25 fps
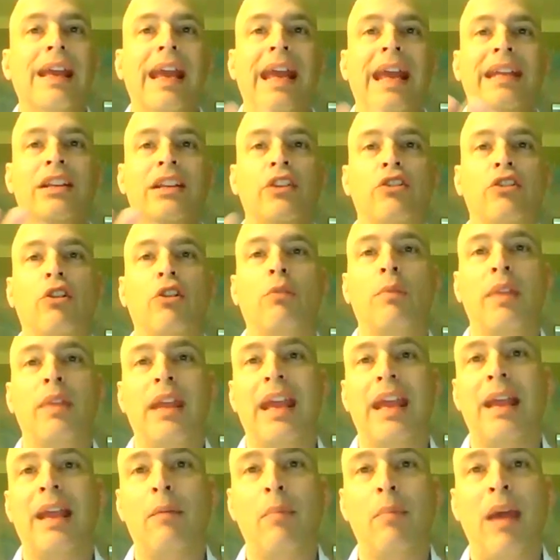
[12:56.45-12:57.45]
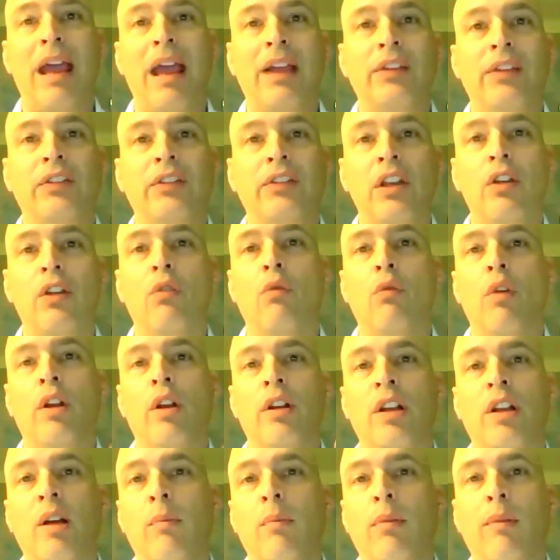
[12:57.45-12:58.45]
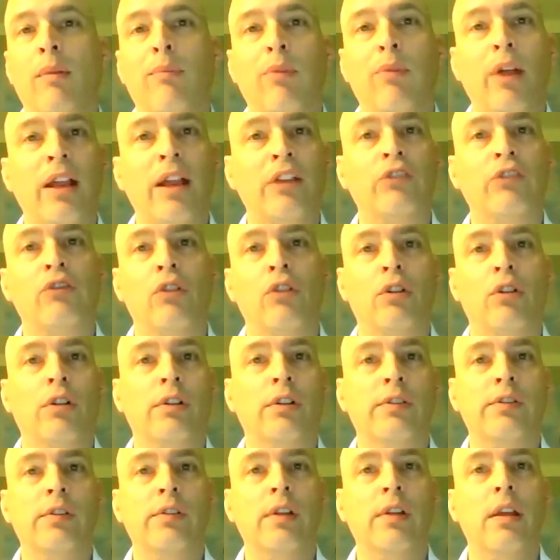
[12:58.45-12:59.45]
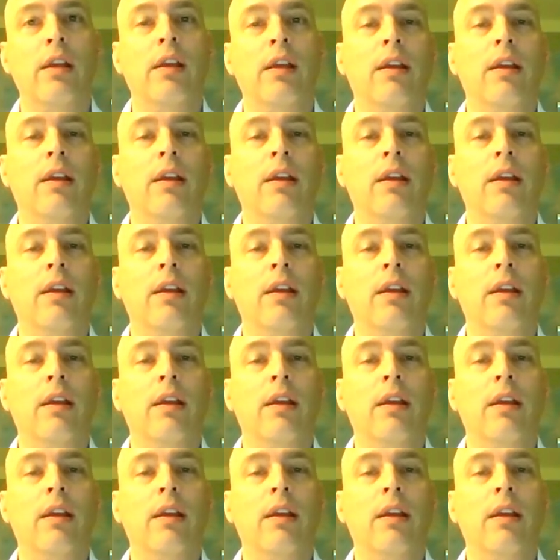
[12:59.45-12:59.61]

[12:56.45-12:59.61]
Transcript: and determine the ampacity to run a couple of branch circuits,